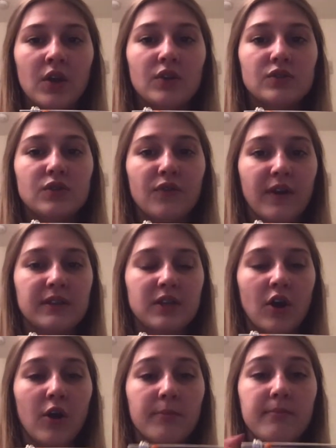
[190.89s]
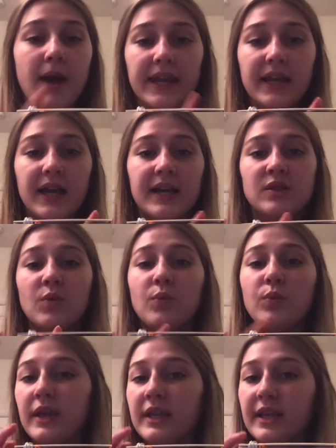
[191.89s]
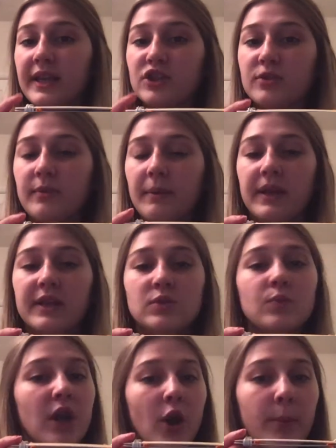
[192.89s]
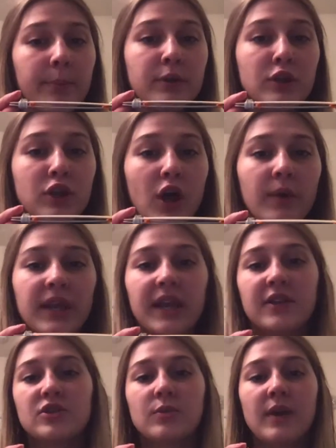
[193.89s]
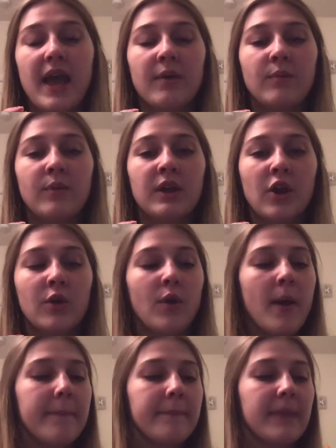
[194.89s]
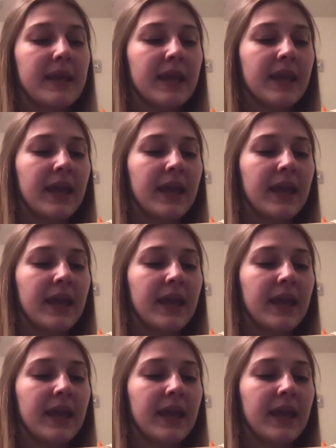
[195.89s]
So friends, a harmonica is a wind instrument because we are blowing into it and we are making